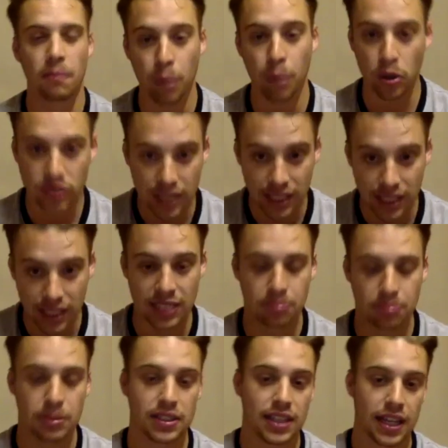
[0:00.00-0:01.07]
bottling, as
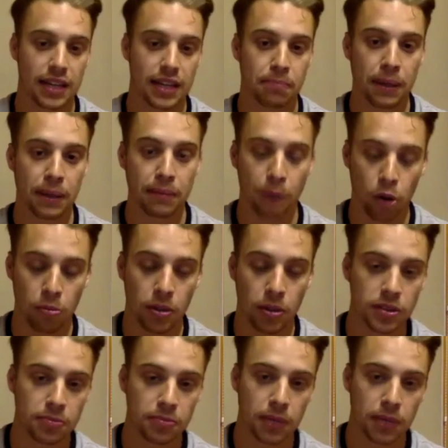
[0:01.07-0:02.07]
per se, big moments.